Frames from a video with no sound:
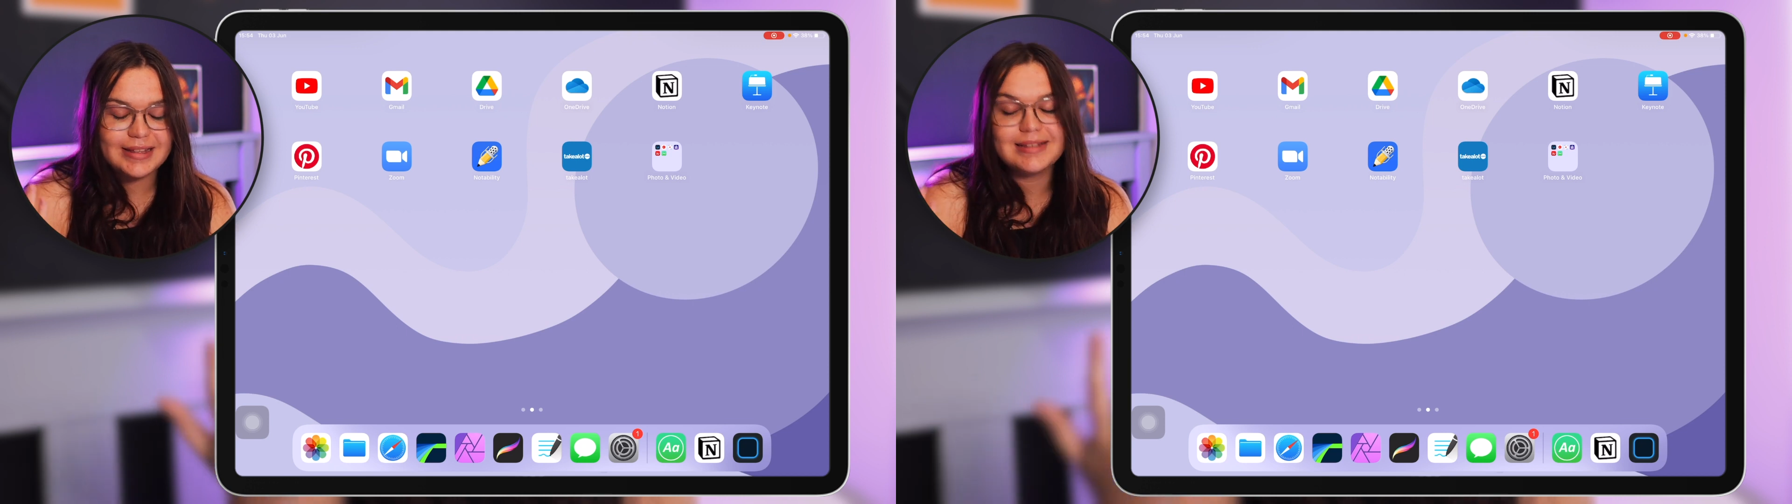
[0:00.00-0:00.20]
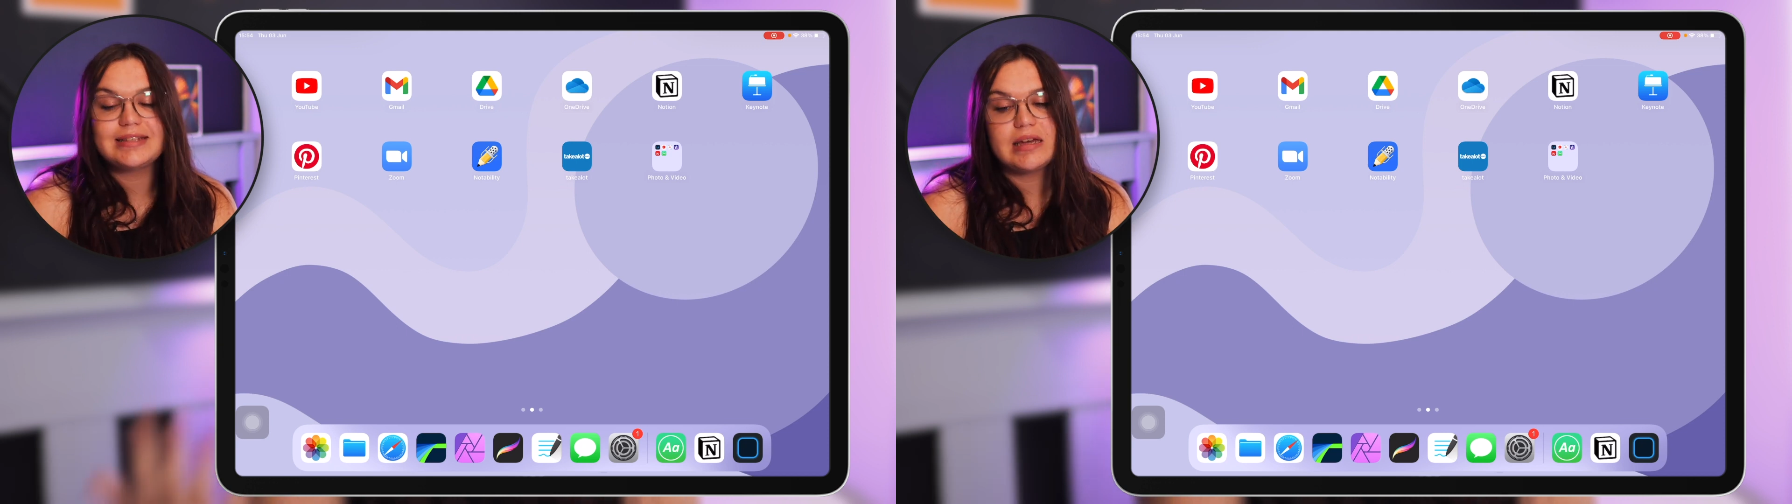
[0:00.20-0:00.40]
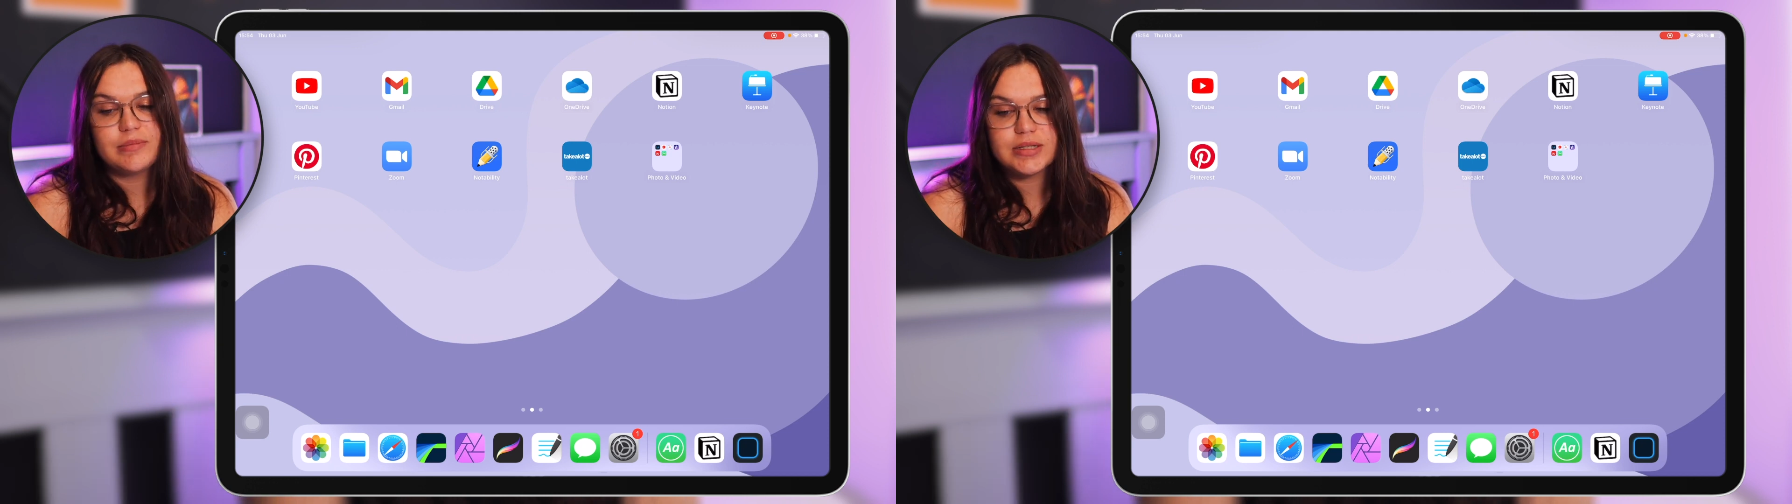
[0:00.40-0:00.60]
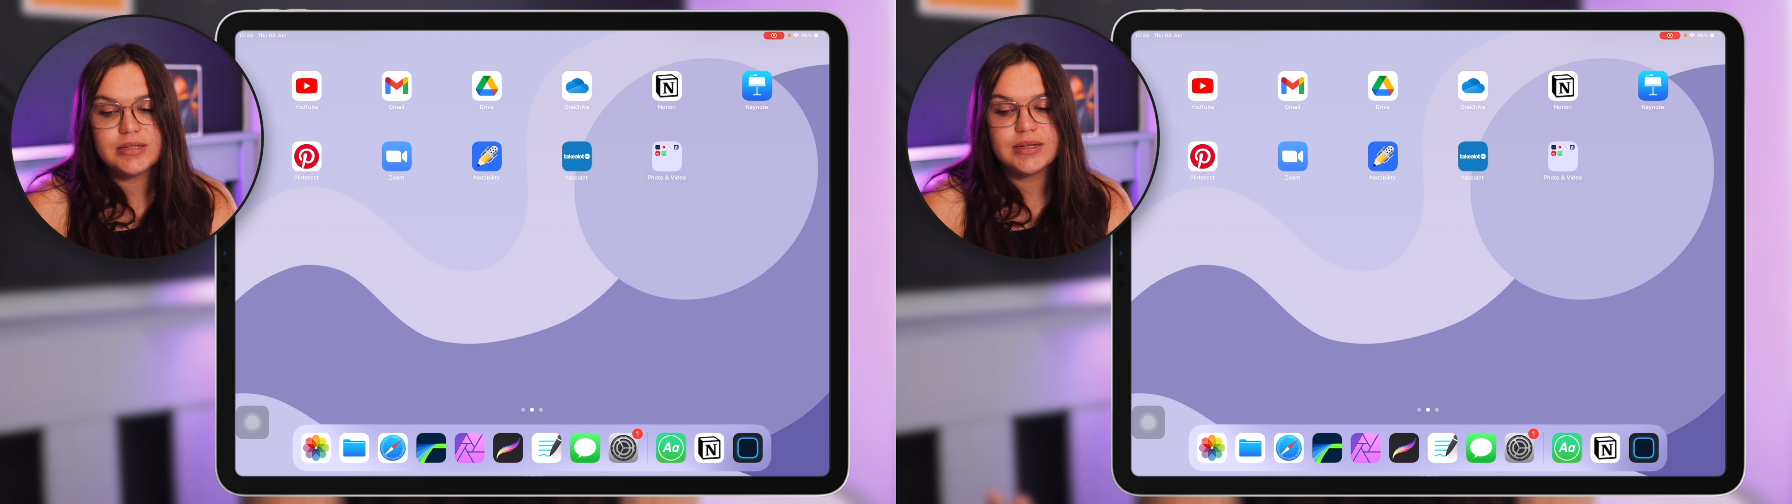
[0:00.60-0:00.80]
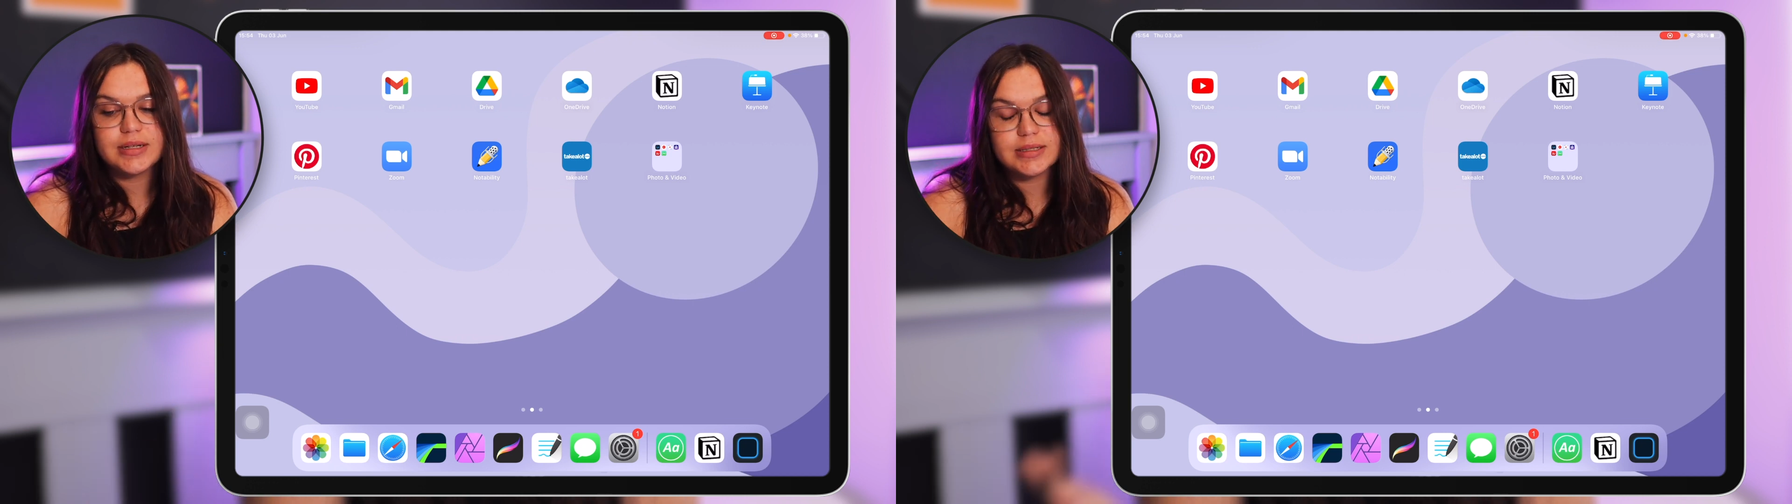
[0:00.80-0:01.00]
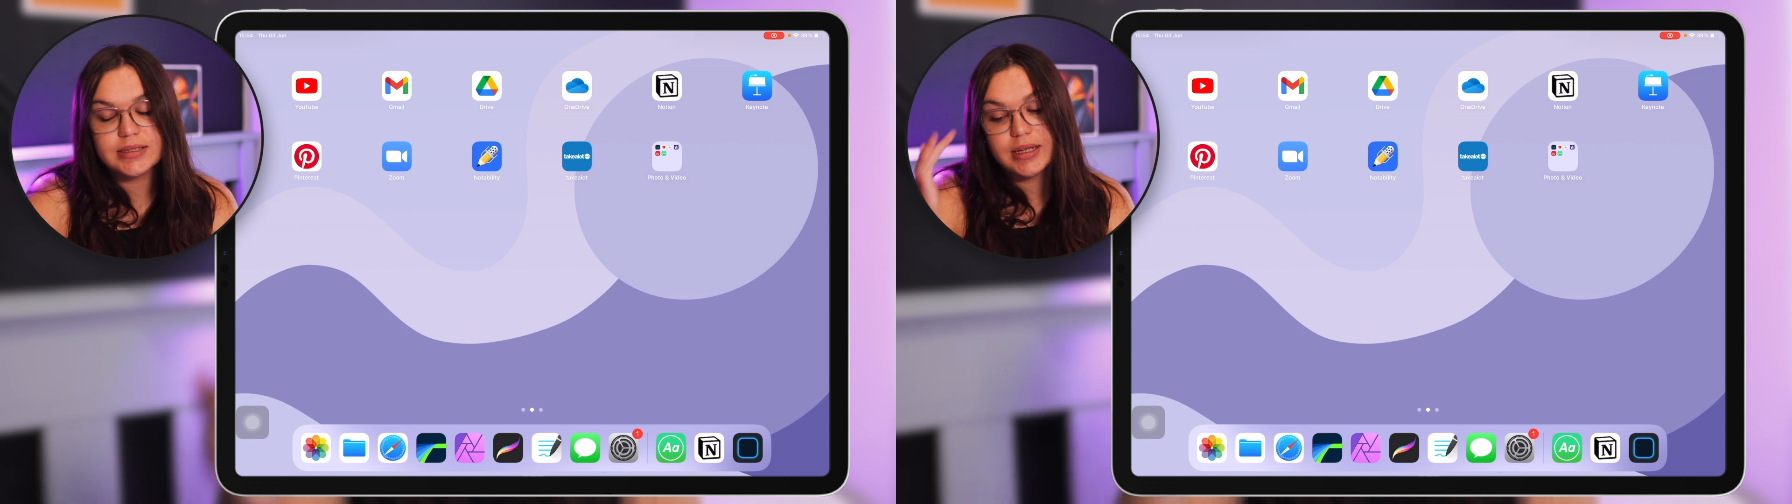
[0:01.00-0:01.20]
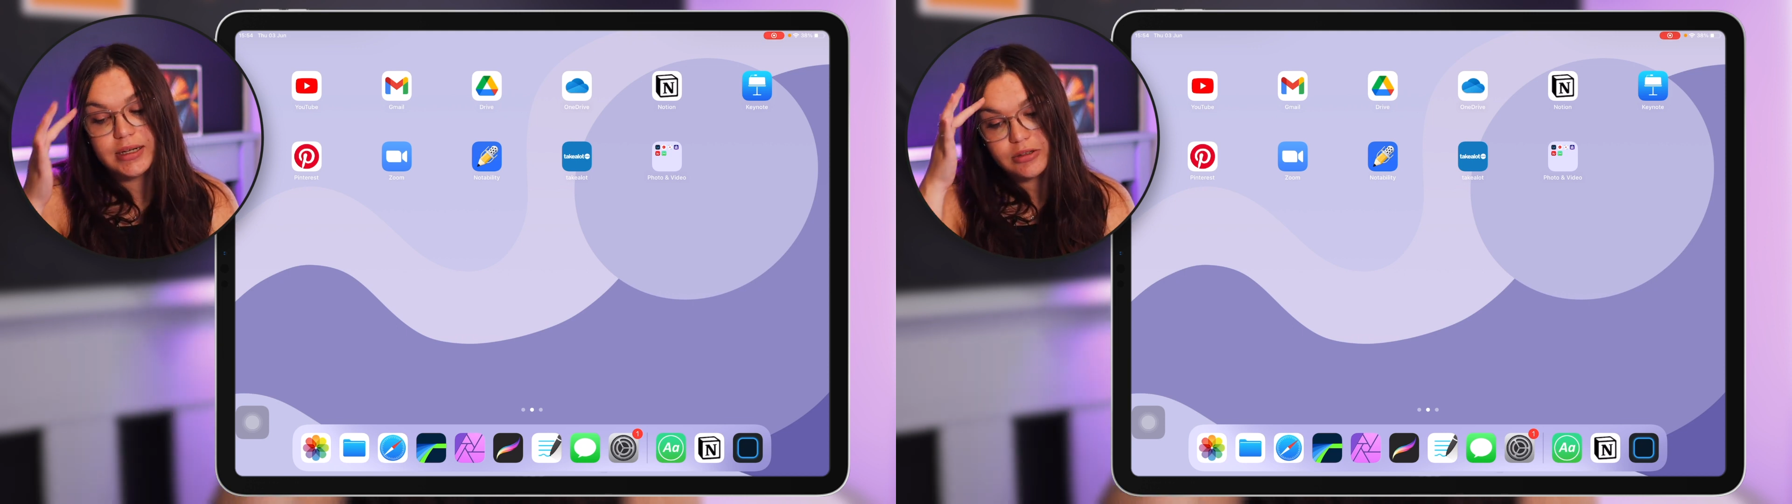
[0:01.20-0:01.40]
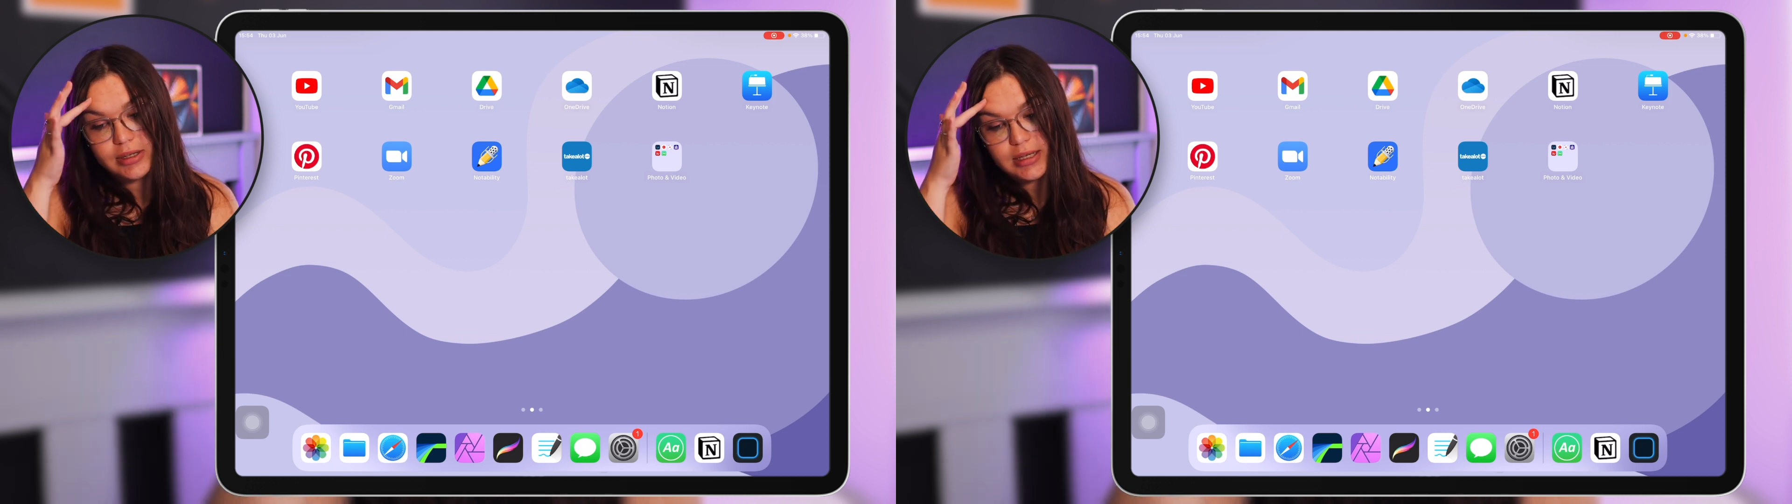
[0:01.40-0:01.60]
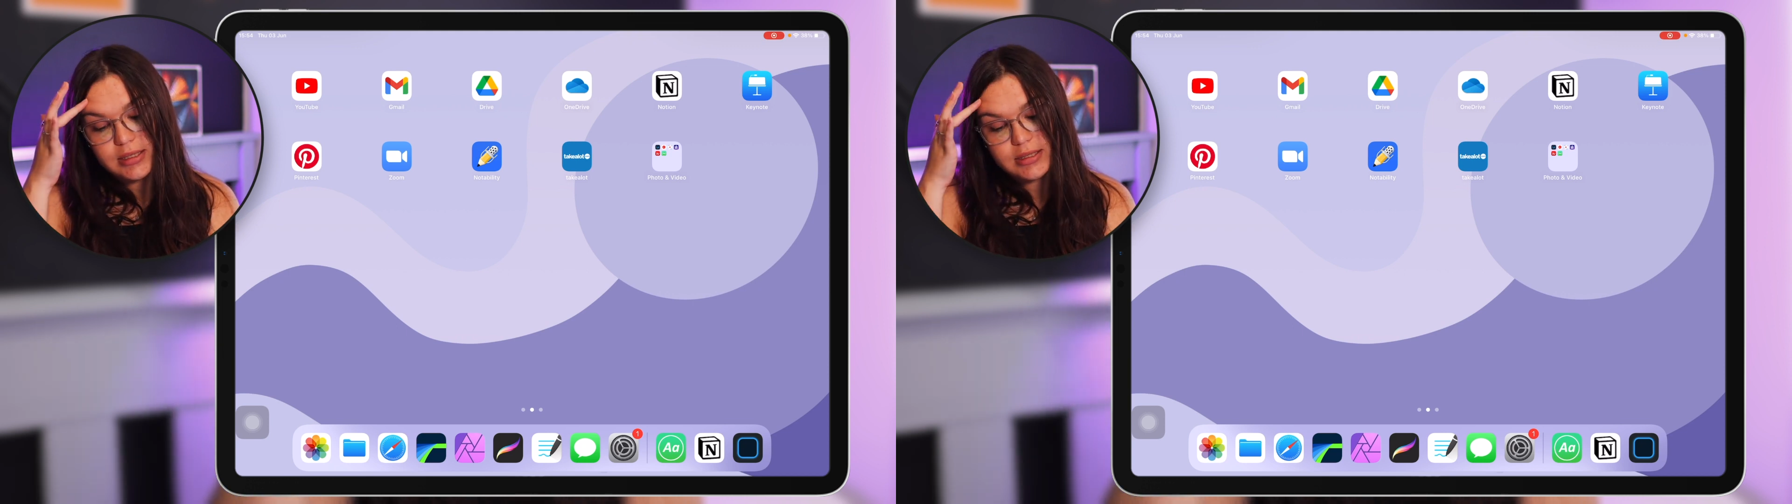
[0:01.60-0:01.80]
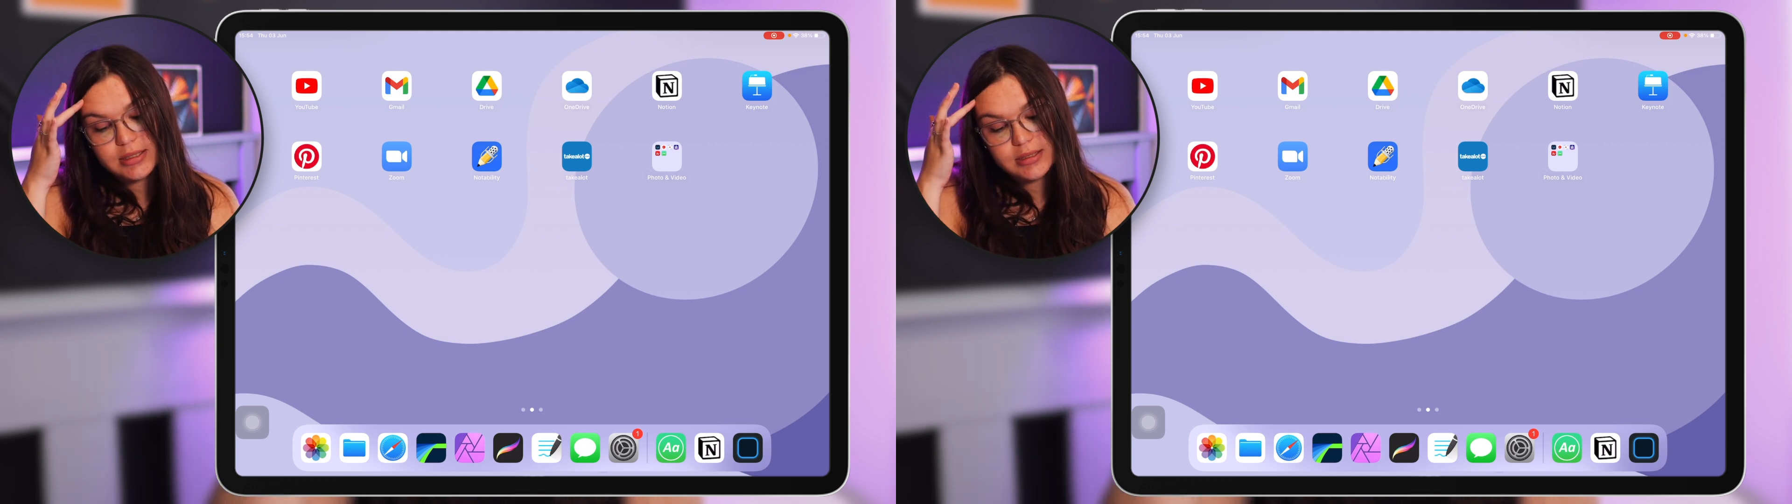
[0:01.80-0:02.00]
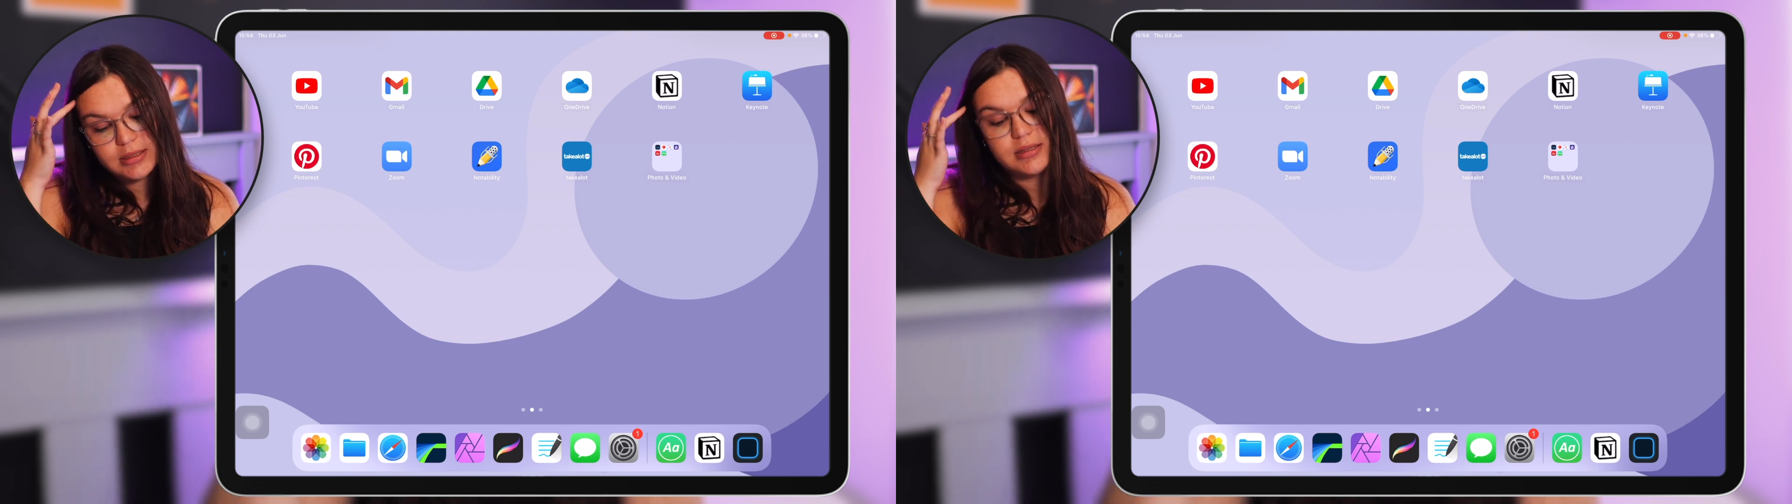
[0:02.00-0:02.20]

since Amazon is not great